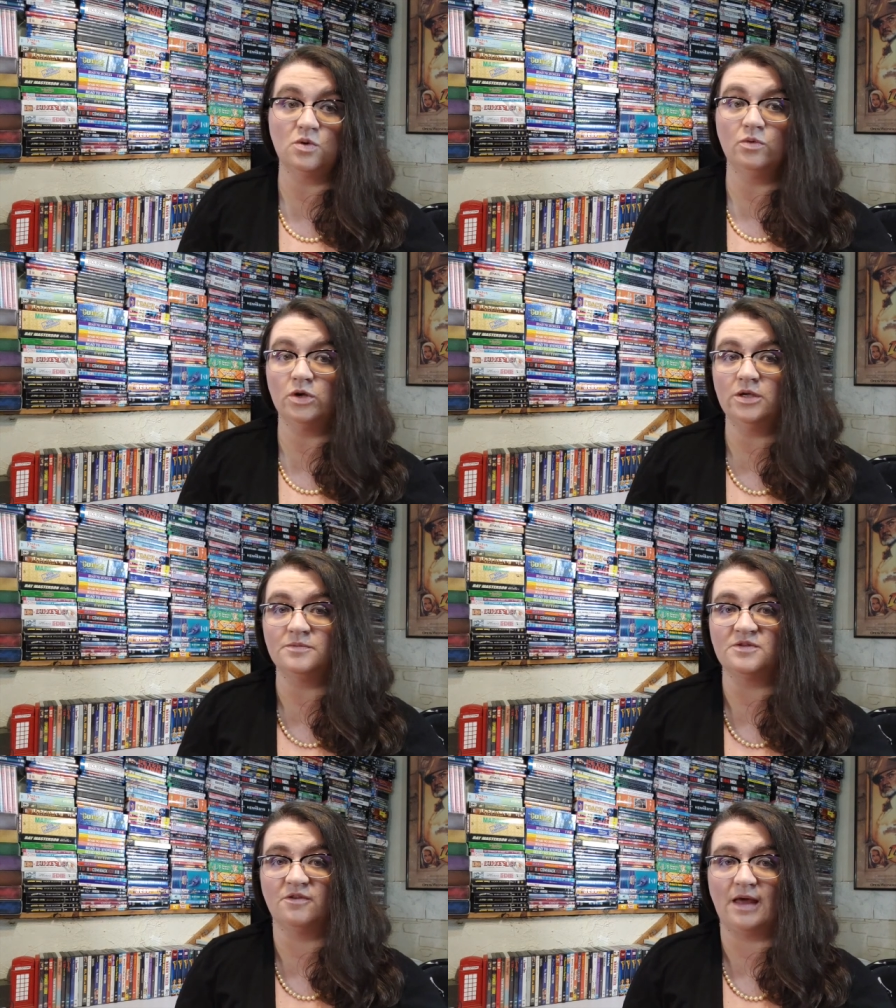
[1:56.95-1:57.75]
or
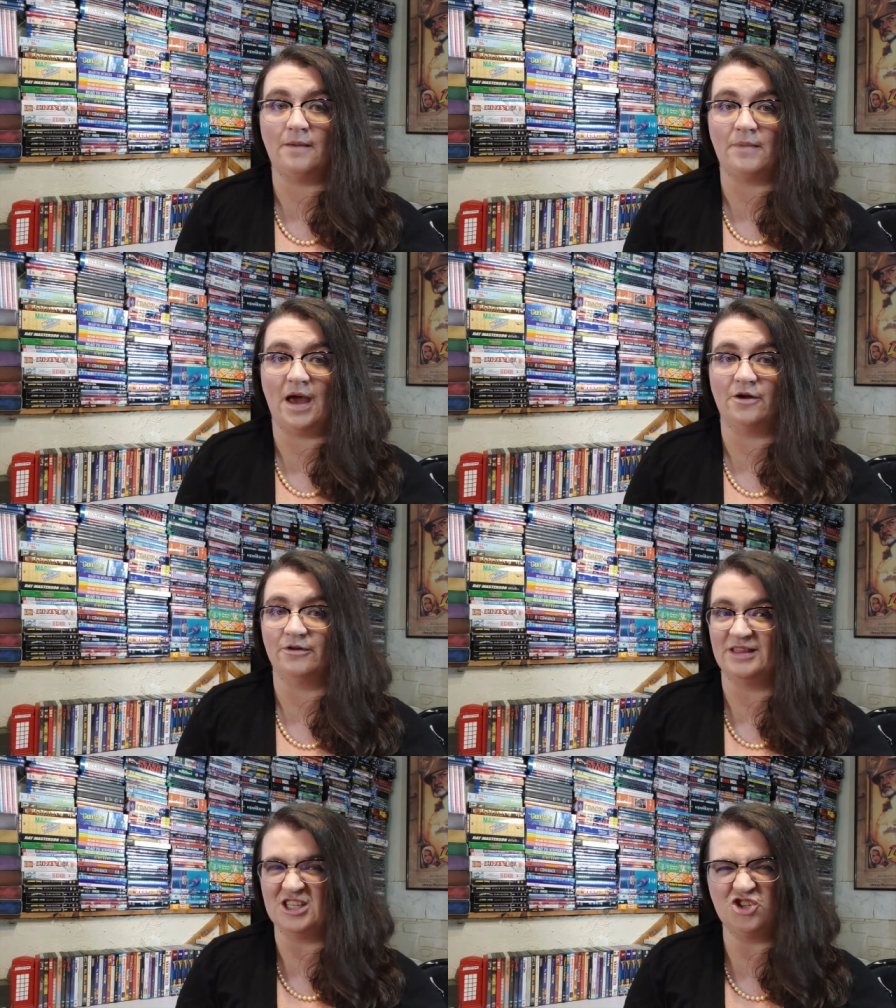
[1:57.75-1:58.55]
Williams for that matter,
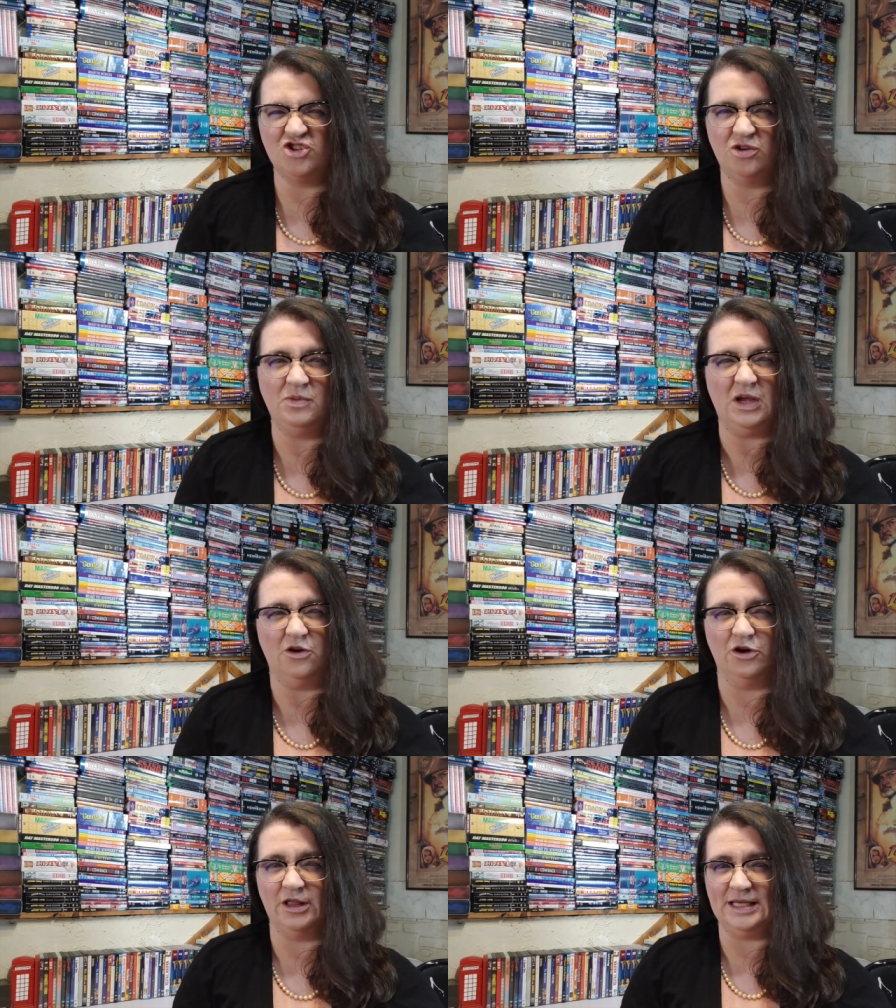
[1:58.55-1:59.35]
and this should be on
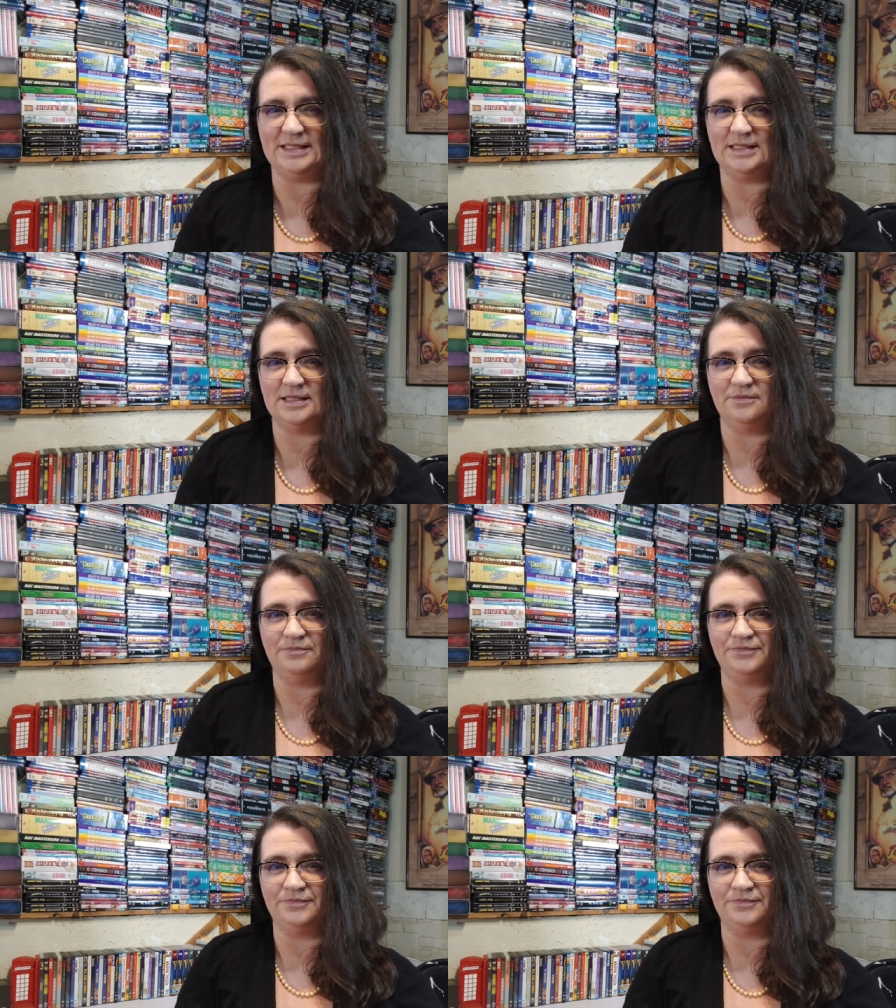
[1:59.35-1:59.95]
your list.